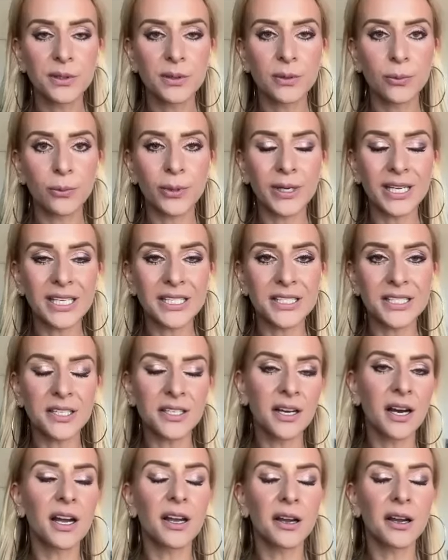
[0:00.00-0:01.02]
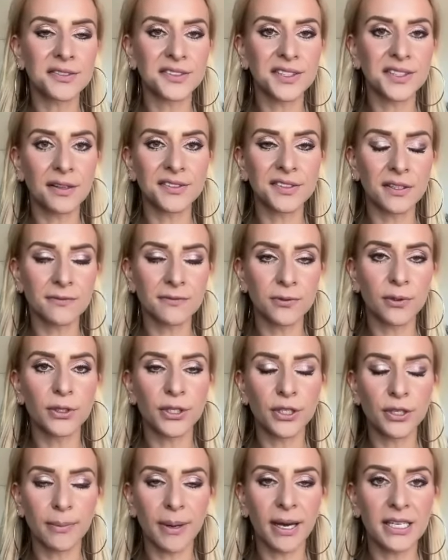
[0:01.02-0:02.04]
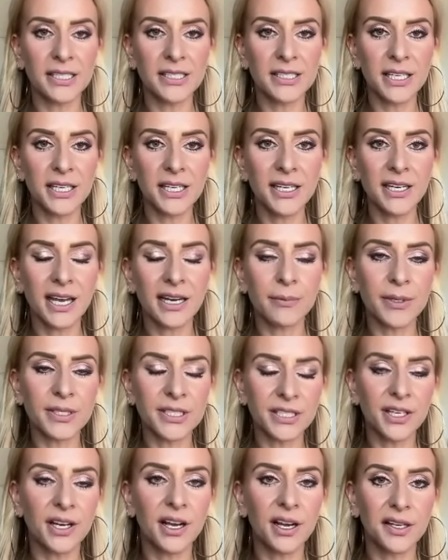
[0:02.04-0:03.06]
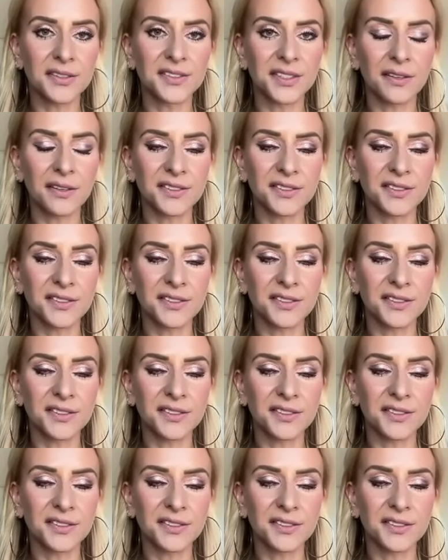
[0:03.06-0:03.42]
we deny ourselves our full humanity, and we deny ourselves our